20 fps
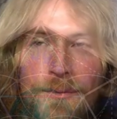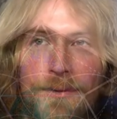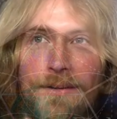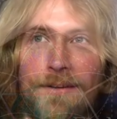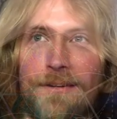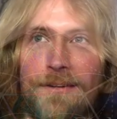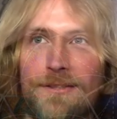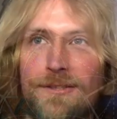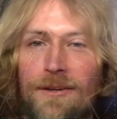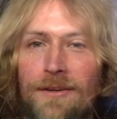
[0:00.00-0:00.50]
we
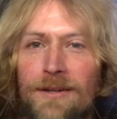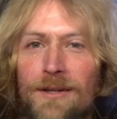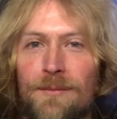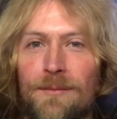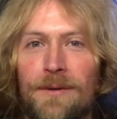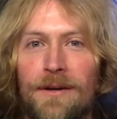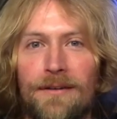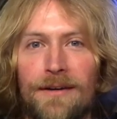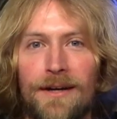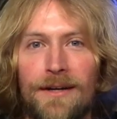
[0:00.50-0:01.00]
are talking
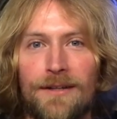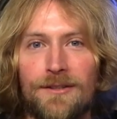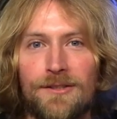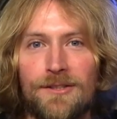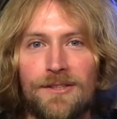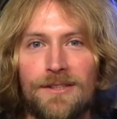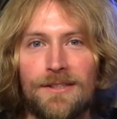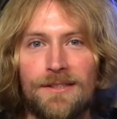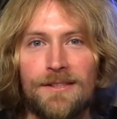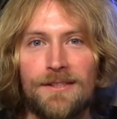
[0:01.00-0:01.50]
about
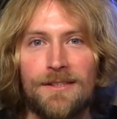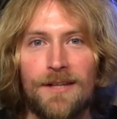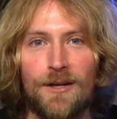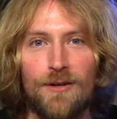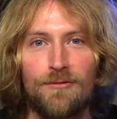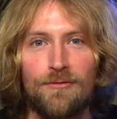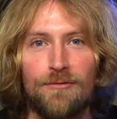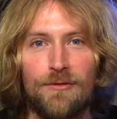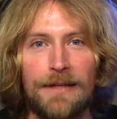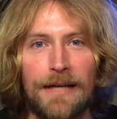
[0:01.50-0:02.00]
consciousness,
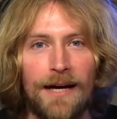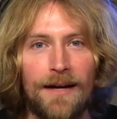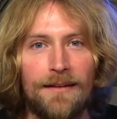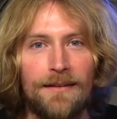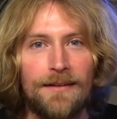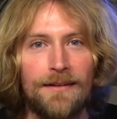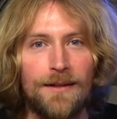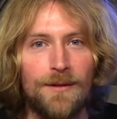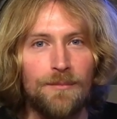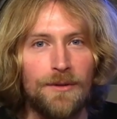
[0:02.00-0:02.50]
self,
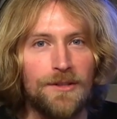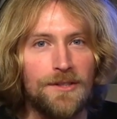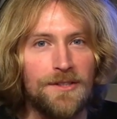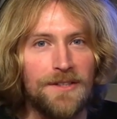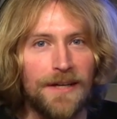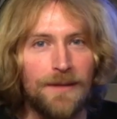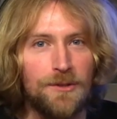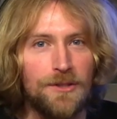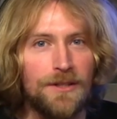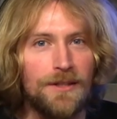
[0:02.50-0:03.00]
reality,
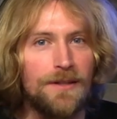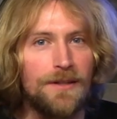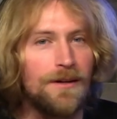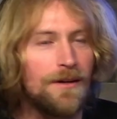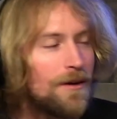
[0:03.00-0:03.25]
perception,